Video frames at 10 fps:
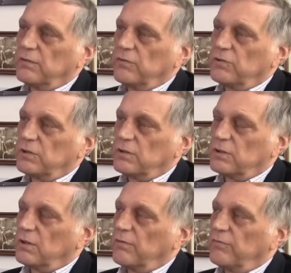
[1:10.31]

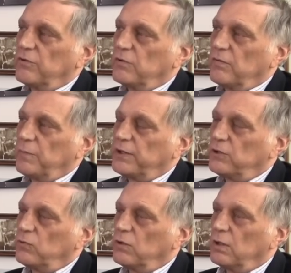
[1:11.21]
of the
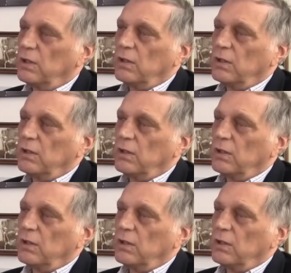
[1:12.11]
patient work